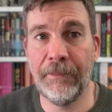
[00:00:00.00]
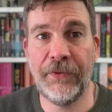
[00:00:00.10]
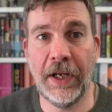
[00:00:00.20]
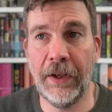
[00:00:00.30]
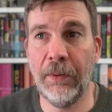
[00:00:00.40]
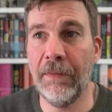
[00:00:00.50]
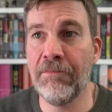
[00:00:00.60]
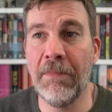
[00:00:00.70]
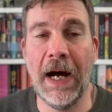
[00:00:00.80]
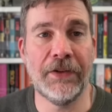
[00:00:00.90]
So
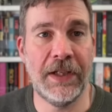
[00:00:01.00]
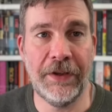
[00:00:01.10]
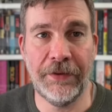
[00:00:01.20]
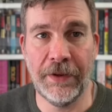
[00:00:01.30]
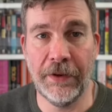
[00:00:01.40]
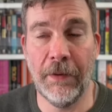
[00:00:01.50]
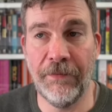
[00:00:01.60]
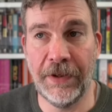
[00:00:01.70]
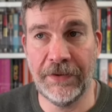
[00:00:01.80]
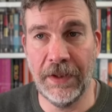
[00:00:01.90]
much less of the
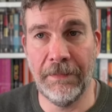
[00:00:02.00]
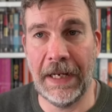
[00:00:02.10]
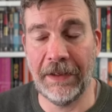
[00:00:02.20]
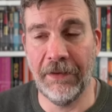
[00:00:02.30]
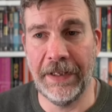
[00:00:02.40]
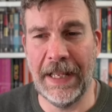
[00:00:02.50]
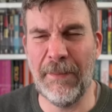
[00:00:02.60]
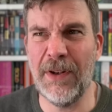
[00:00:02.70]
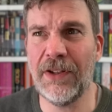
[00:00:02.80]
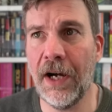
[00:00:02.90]
non-fiction and manga in there,
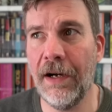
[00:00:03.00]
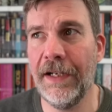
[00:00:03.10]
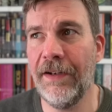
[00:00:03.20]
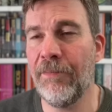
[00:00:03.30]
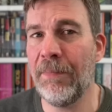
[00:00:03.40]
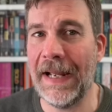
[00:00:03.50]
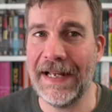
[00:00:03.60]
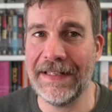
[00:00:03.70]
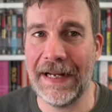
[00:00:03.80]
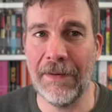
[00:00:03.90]
which kind of
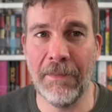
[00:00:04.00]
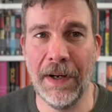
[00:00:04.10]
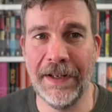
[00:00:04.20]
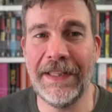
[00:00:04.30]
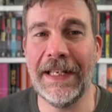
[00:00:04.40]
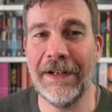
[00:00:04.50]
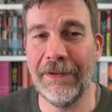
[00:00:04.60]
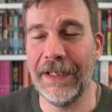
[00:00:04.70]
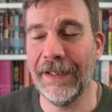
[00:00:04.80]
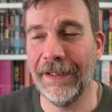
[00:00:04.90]
bears out my
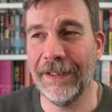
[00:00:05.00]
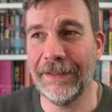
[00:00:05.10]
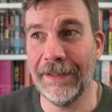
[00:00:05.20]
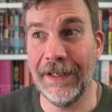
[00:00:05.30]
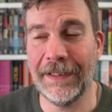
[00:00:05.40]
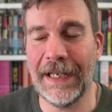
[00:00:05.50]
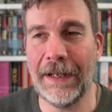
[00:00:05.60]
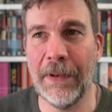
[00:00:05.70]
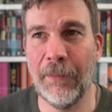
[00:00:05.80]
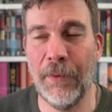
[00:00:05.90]
theory that I
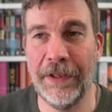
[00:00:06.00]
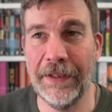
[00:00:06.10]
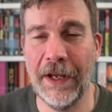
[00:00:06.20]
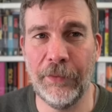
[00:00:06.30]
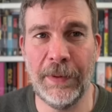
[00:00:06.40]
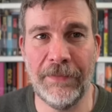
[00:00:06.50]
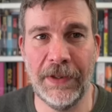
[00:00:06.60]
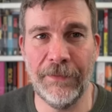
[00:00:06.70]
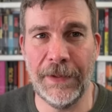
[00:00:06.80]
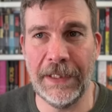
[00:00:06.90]
came up with in those
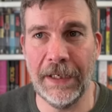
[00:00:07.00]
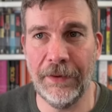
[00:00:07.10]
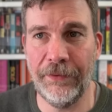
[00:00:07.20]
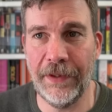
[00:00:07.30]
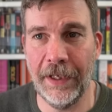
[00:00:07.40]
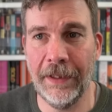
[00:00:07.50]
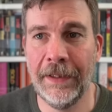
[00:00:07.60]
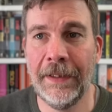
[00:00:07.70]
previous videos, that